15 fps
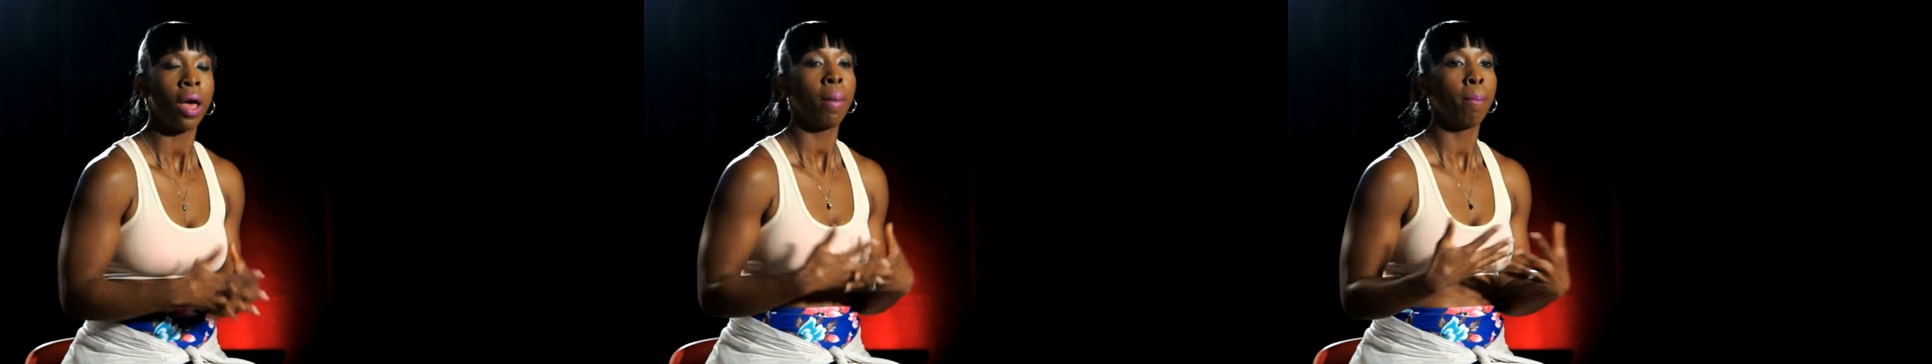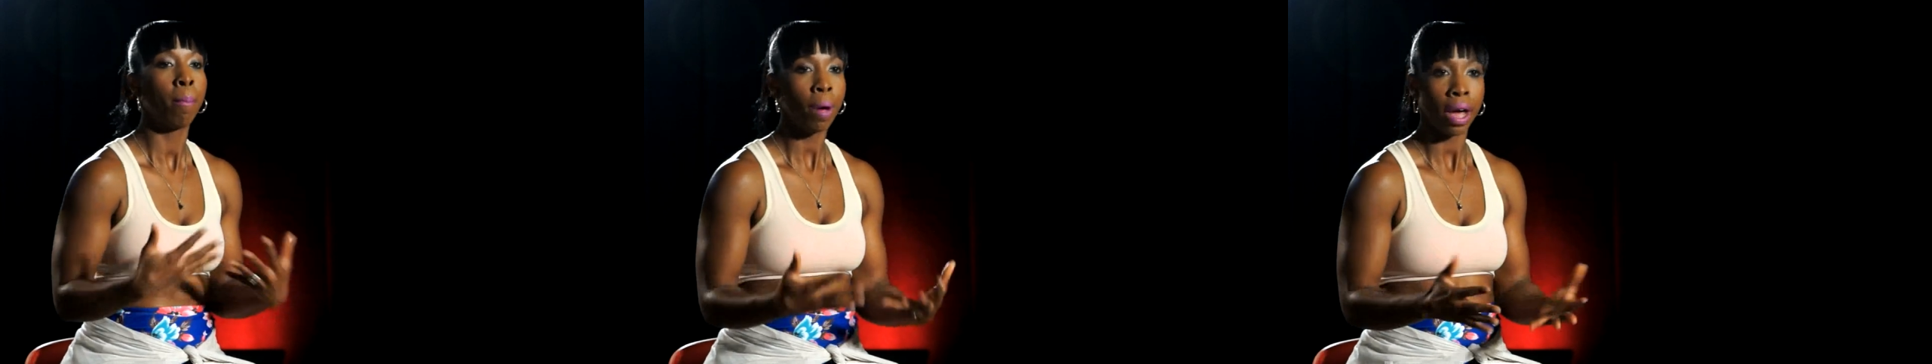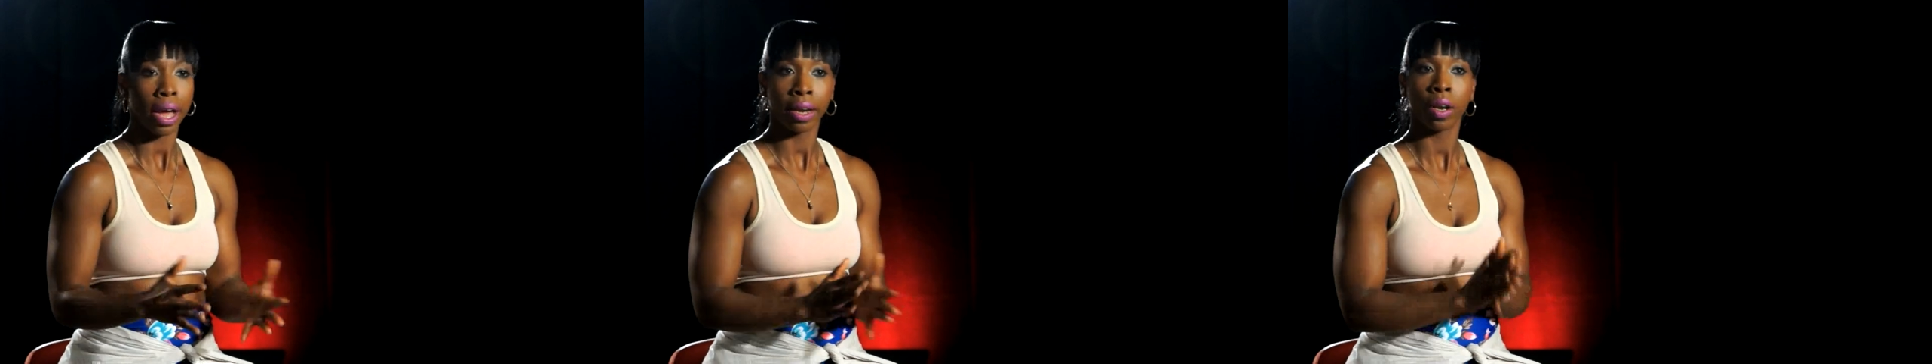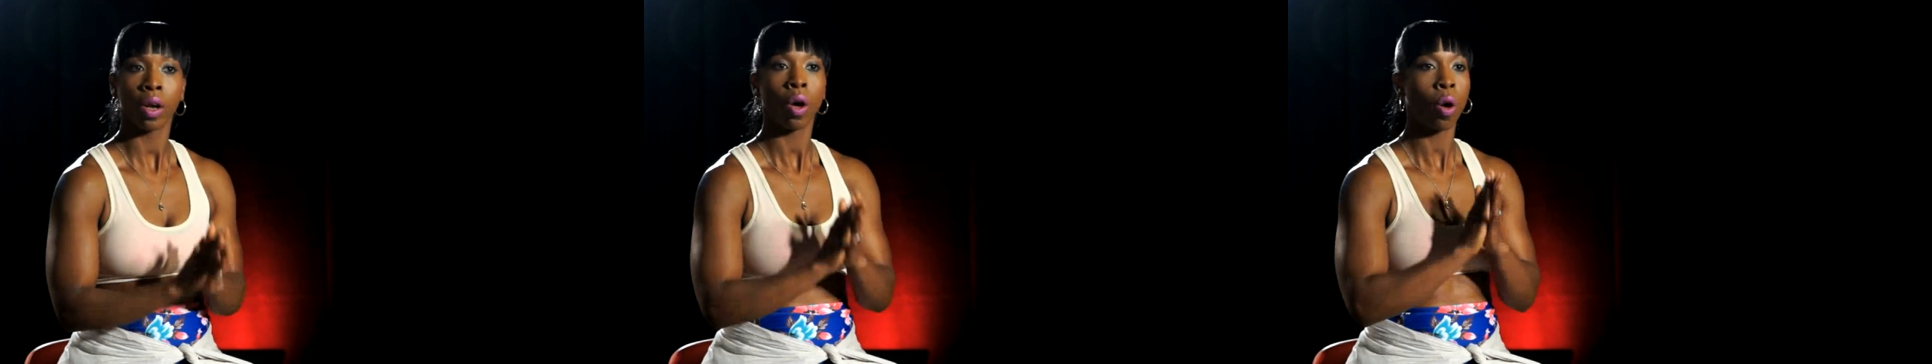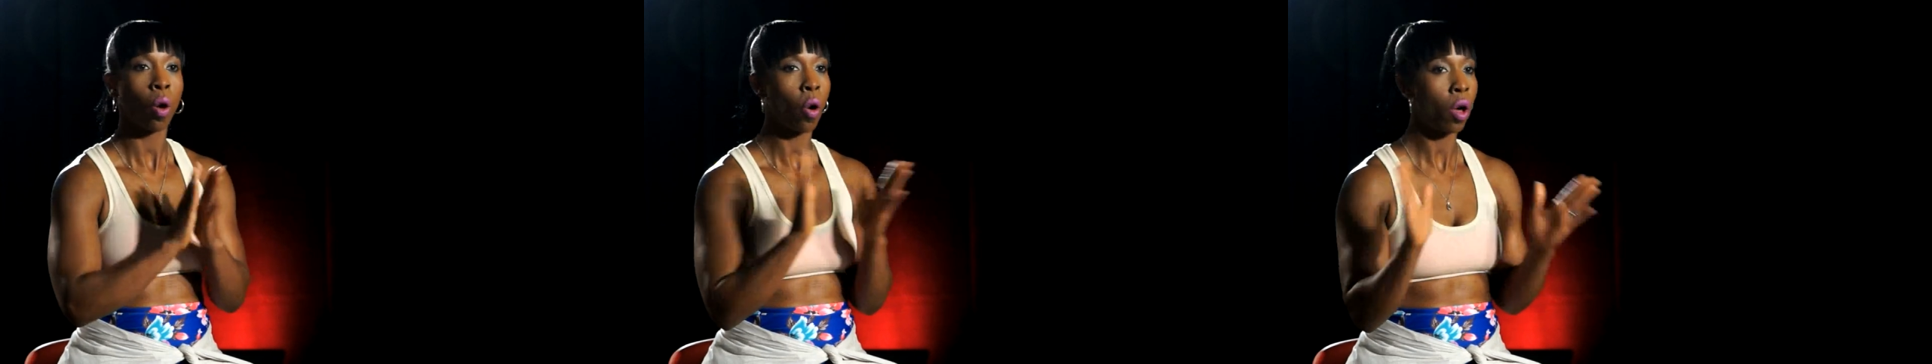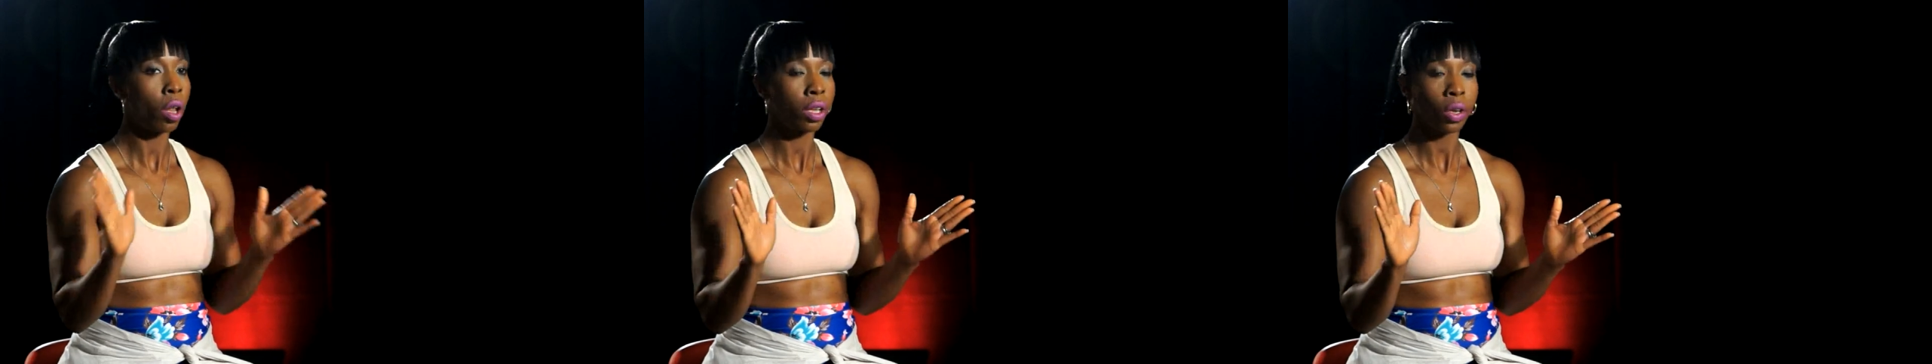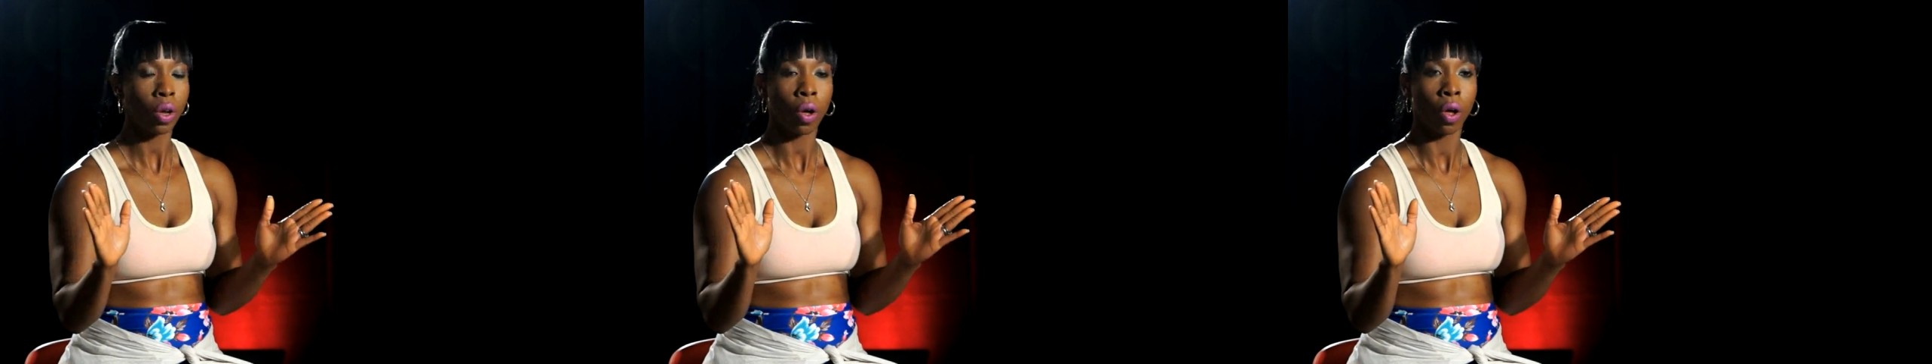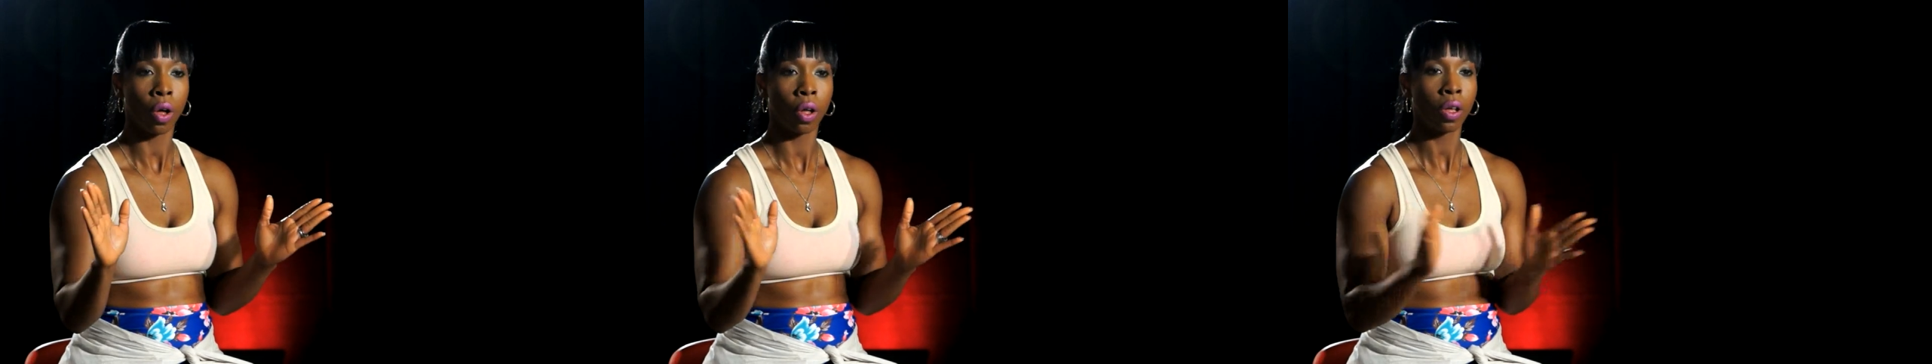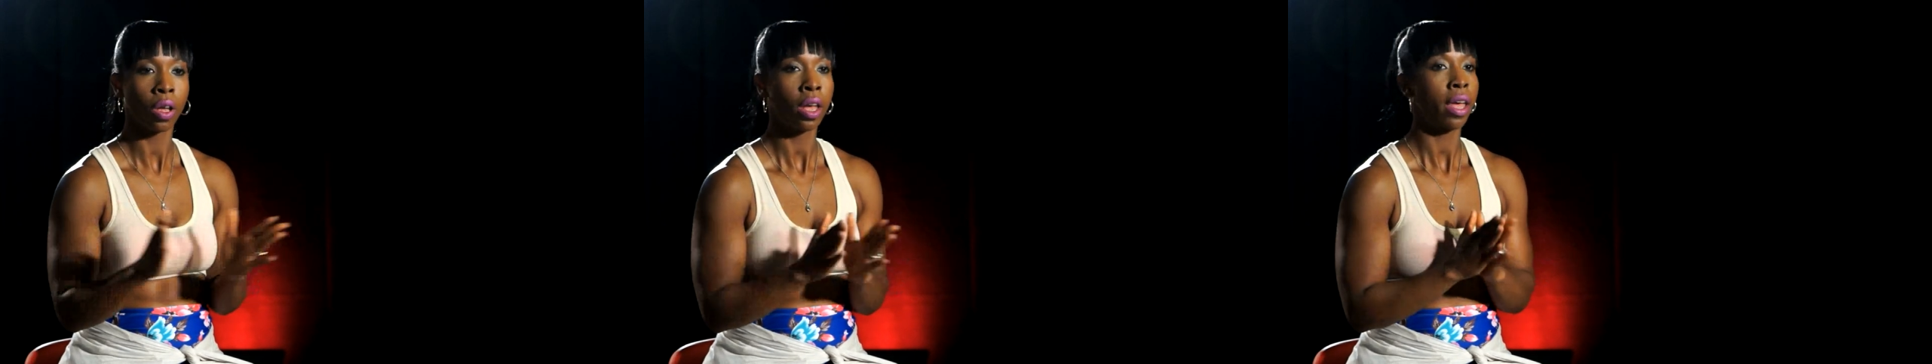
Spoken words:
But all in all,